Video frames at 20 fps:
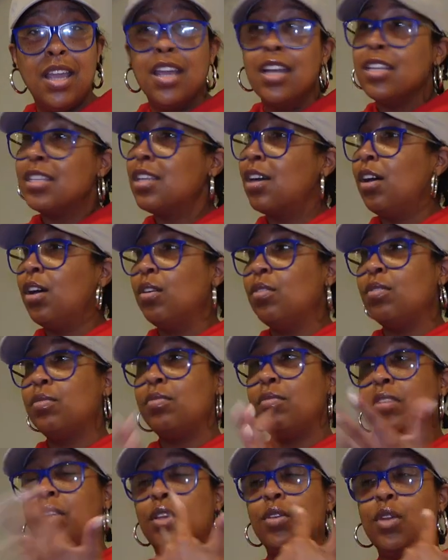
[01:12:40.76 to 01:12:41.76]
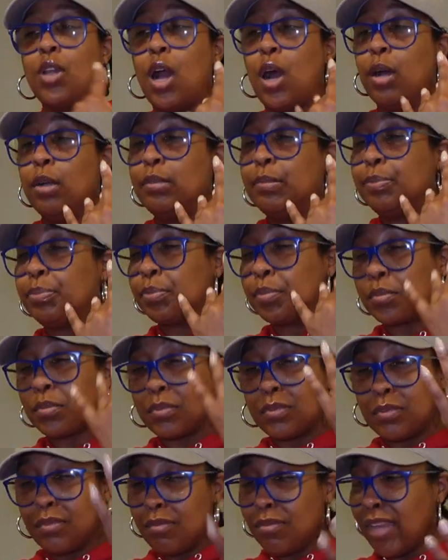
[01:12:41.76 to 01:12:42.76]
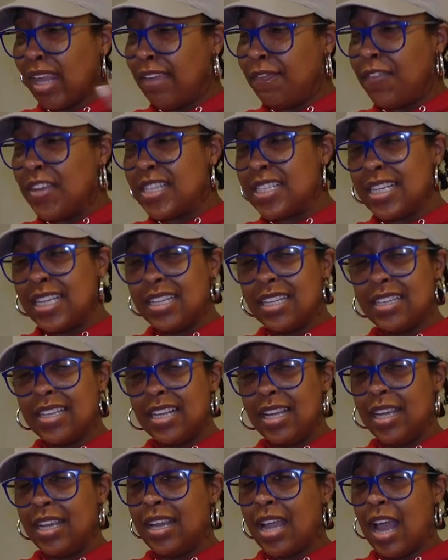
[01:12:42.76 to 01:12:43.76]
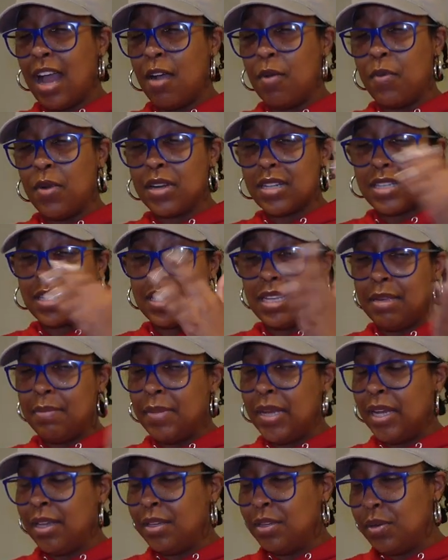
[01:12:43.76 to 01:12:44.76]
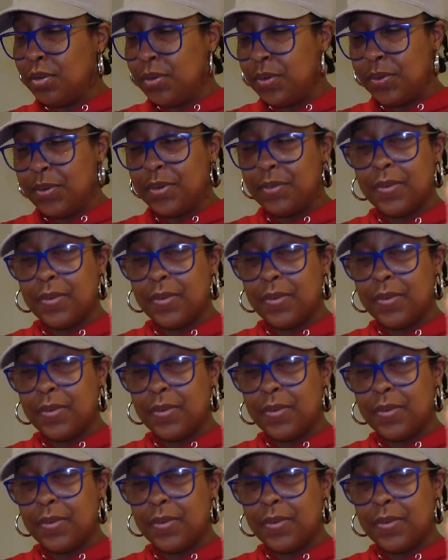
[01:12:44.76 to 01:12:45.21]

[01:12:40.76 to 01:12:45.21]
So, you know, if it's anything y'all want to see me do or